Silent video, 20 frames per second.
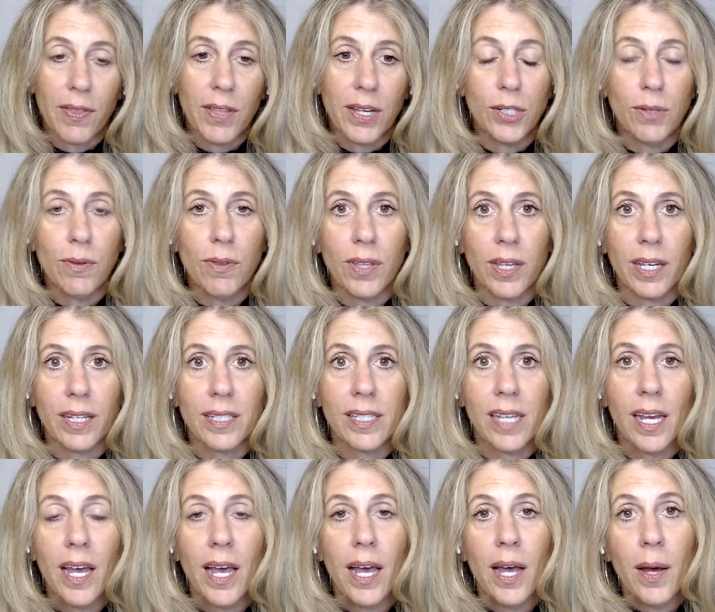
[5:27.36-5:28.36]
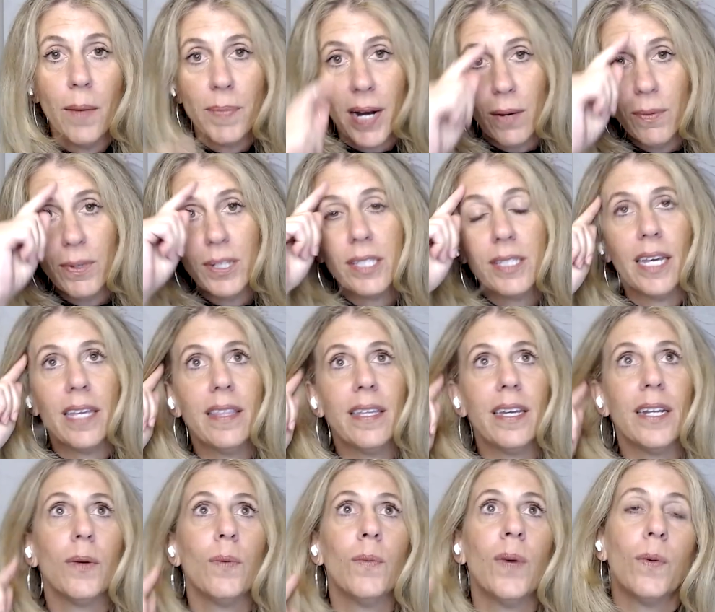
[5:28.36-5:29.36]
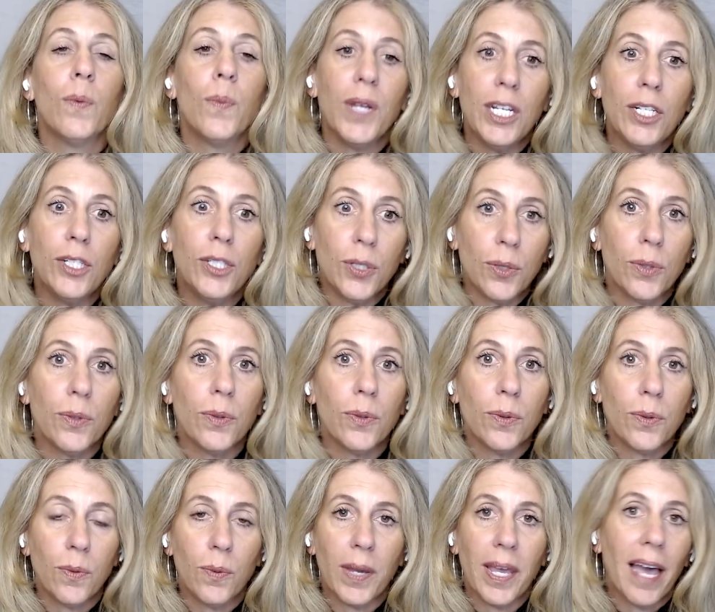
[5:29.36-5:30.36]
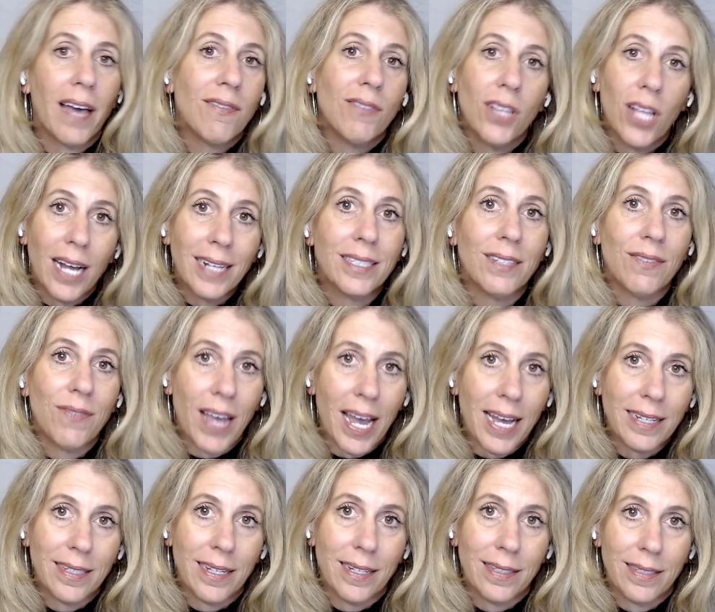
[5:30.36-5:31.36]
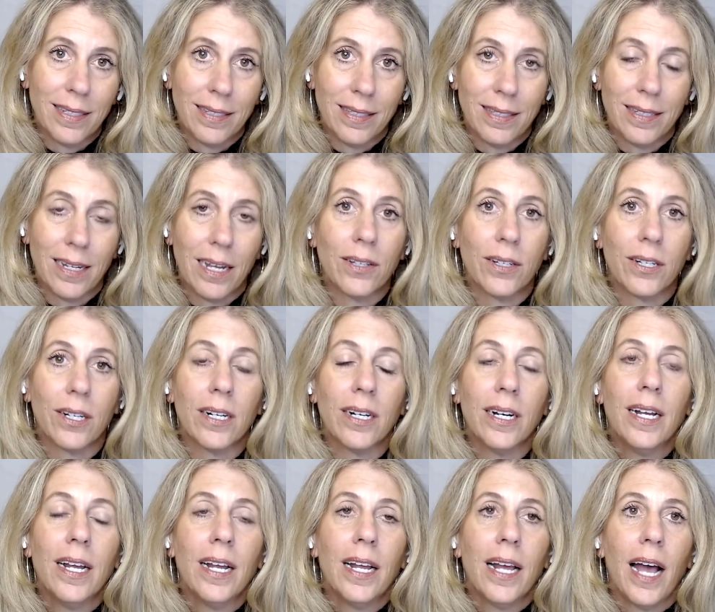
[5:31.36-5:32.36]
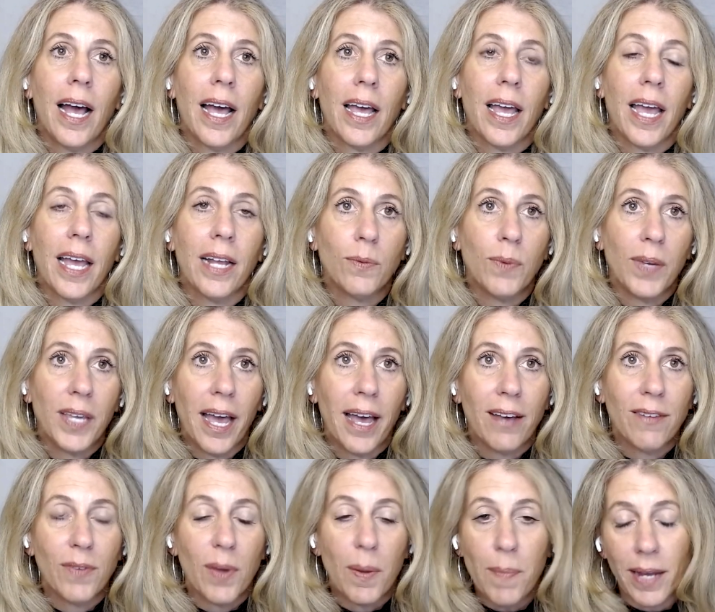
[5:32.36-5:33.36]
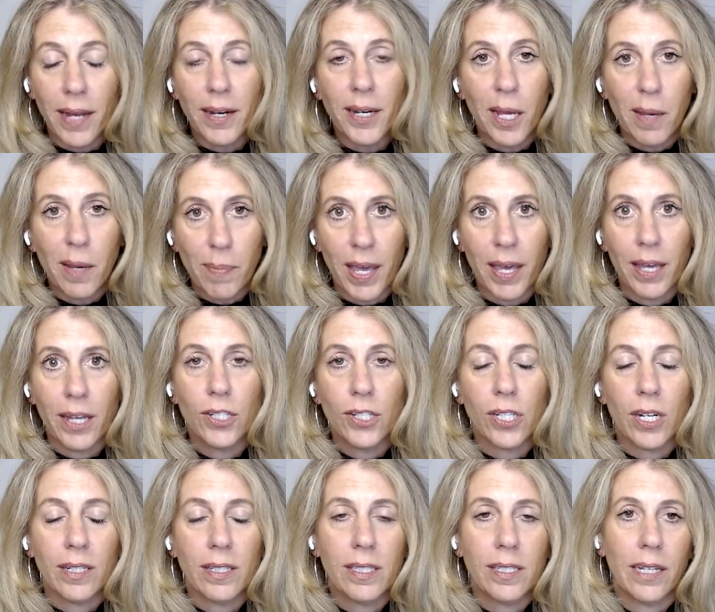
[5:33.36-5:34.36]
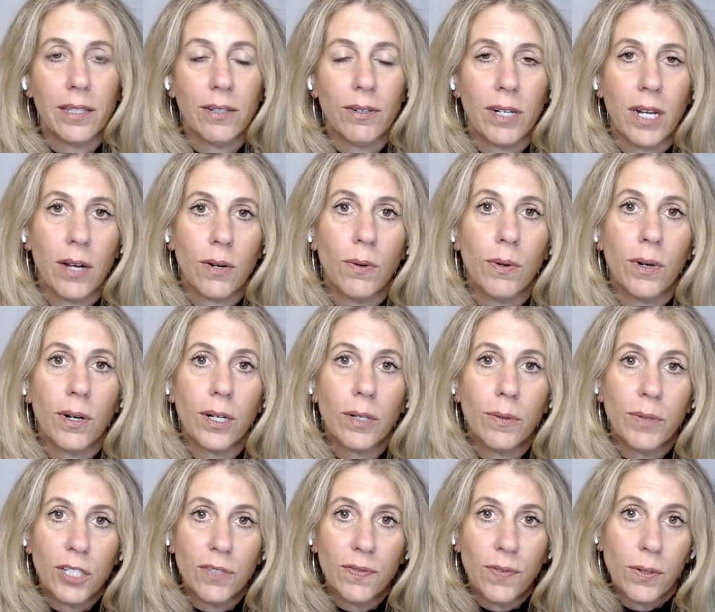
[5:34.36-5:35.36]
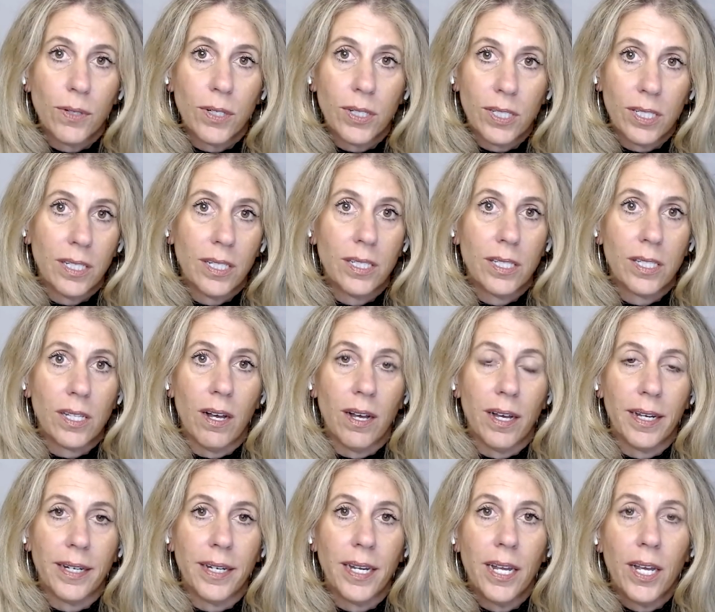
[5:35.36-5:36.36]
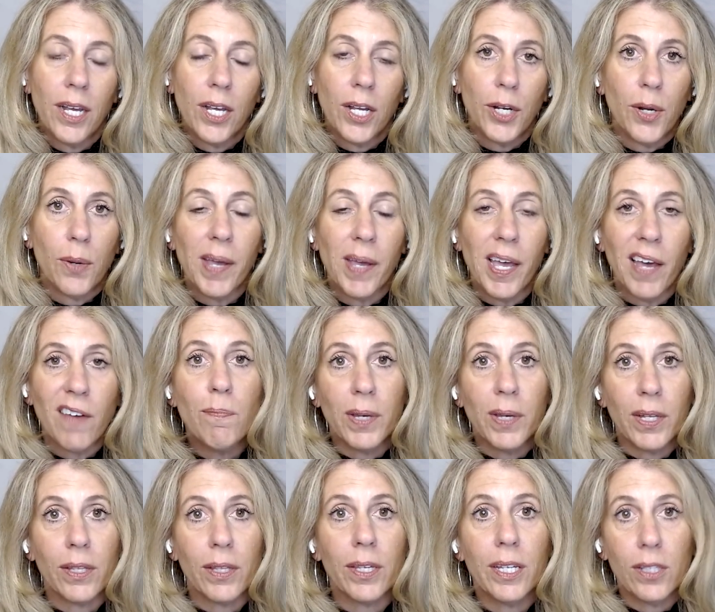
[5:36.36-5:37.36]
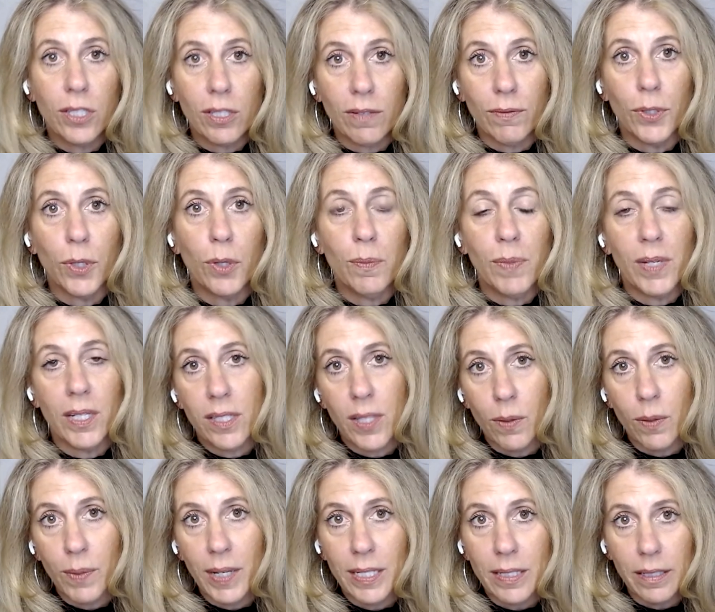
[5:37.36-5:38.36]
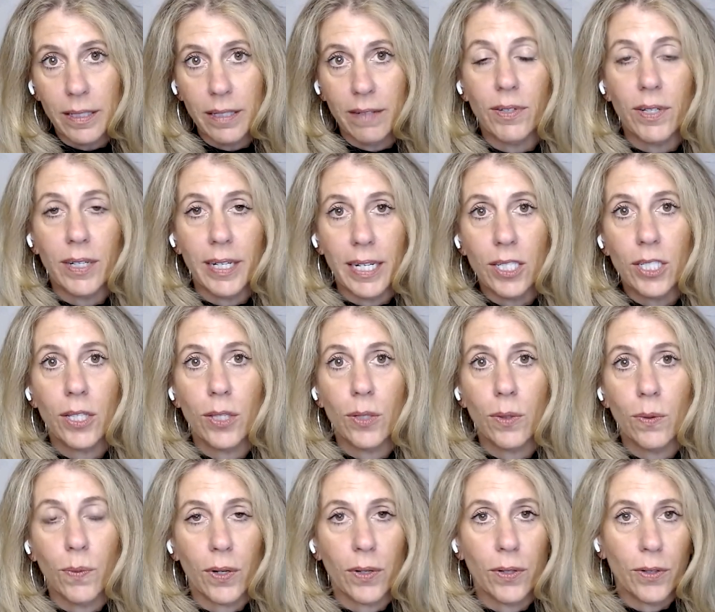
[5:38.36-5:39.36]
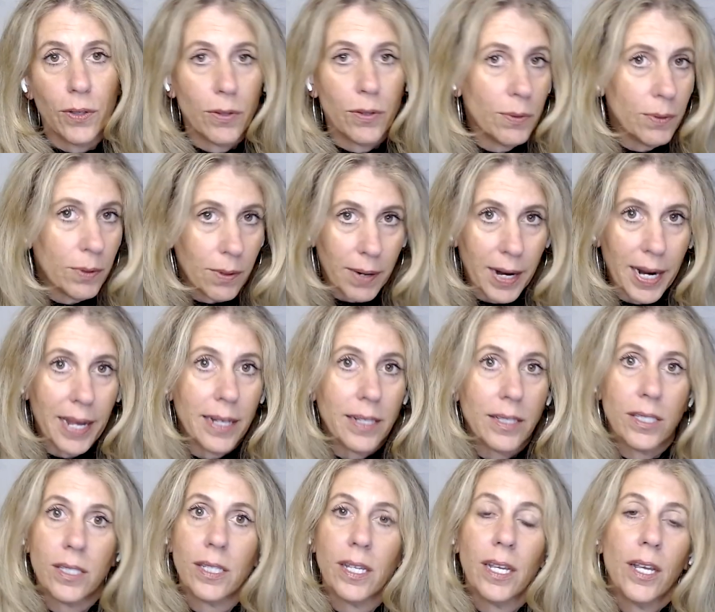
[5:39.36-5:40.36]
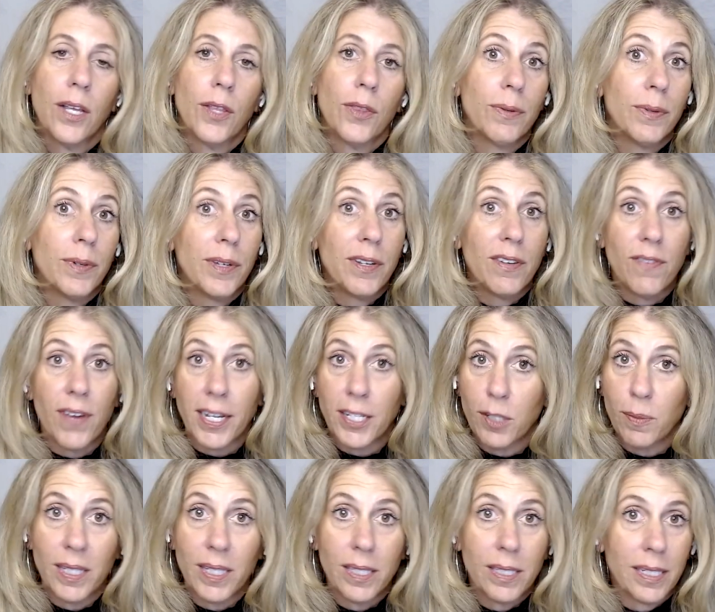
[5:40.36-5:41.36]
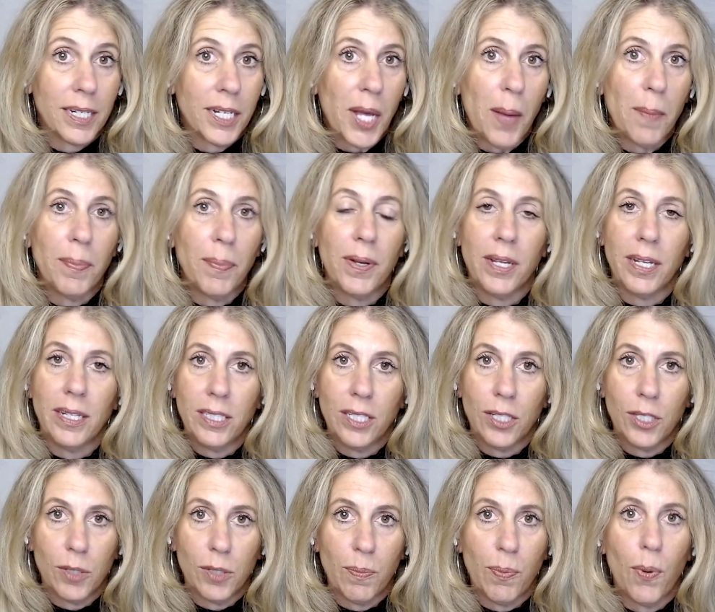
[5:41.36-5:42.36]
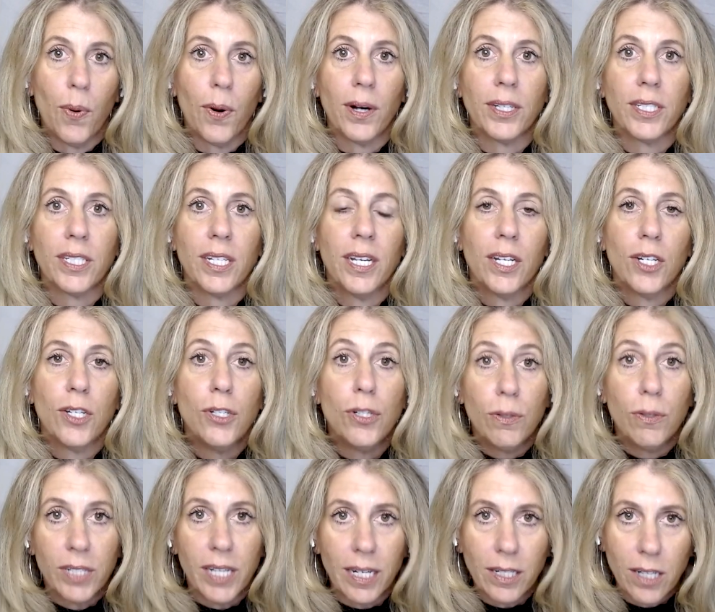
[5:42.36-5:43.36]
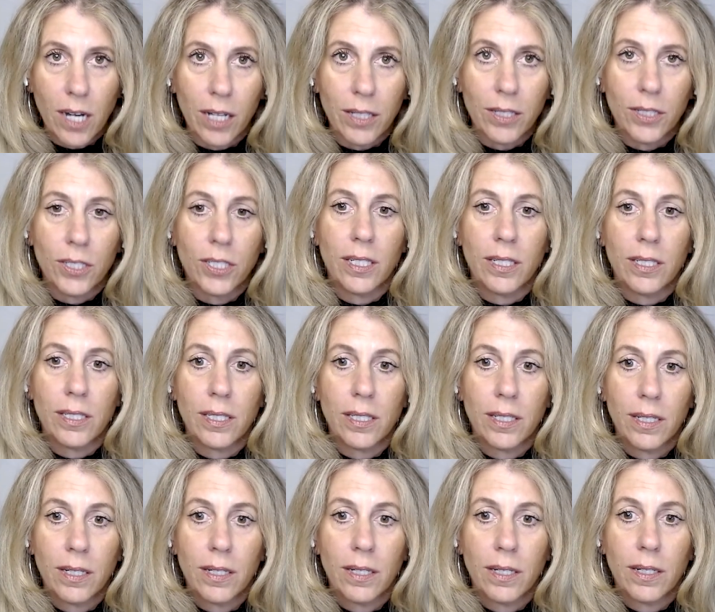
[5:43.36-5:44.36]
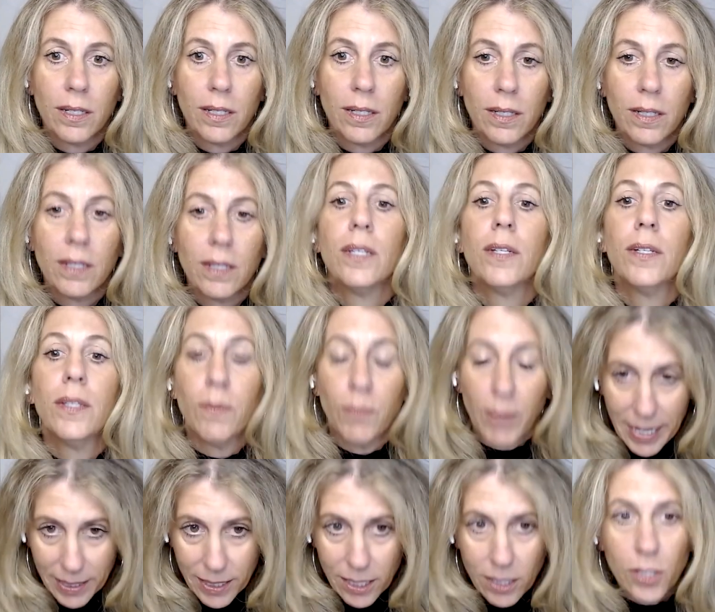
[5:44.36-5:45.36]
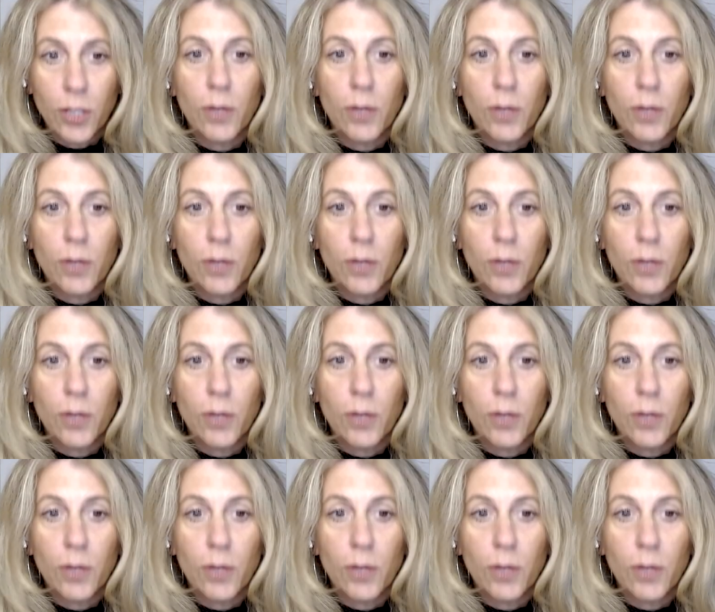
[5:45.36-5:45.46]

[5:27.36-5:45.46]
do things. But I will say that what we do, we have lots of assets at Stellar, and we have a mandate page on stellar.org, which focuses on, we have billions of lumens that we deliver into the world through grants, through investments in companies to support new technologies, right?